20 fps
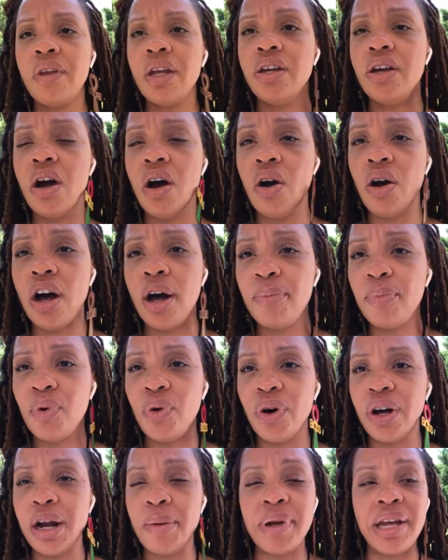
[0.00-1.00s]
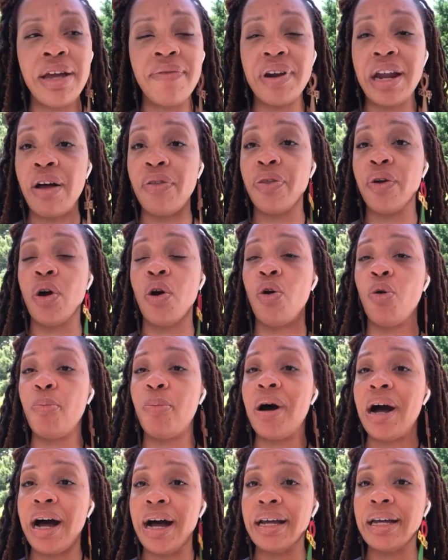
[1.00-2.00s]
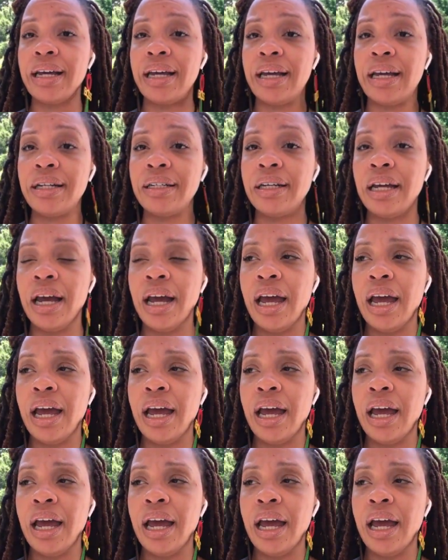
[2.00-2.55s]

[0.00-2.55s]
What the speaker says: y'all, come on. I mean, even out their own pocket,